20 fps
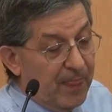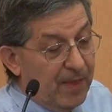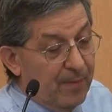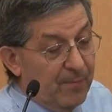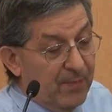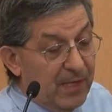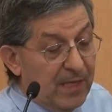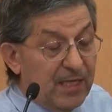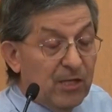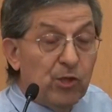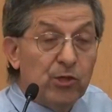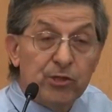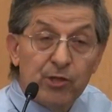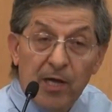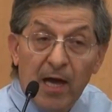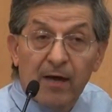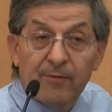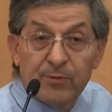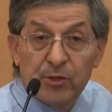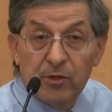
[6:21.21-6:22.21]
But it does
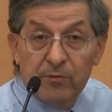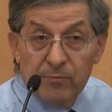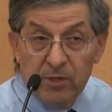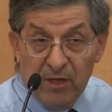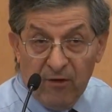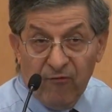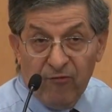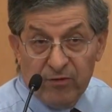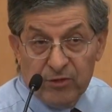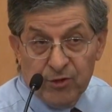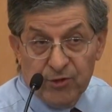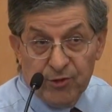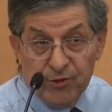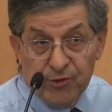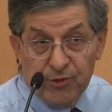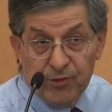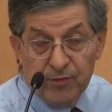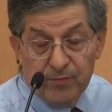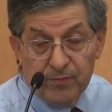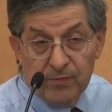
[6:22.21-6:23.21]
have some
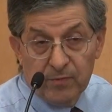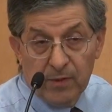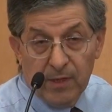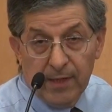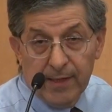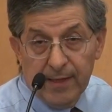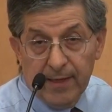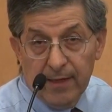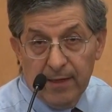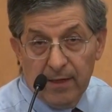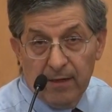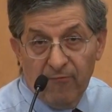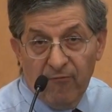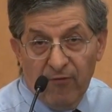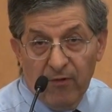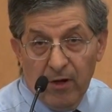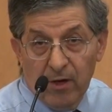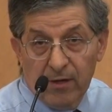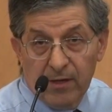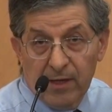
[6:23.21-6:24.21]
differences. Here in
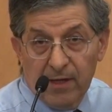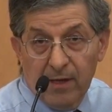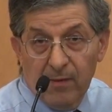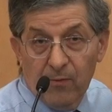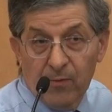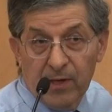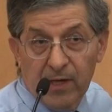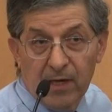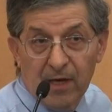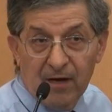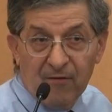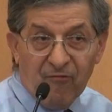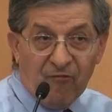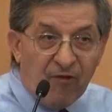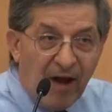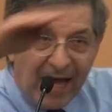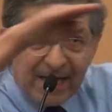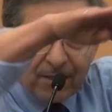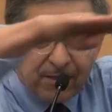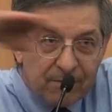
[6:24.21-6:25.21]
Florida, we are
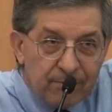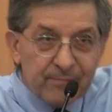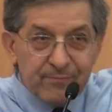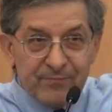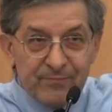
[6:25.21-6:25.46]
flat.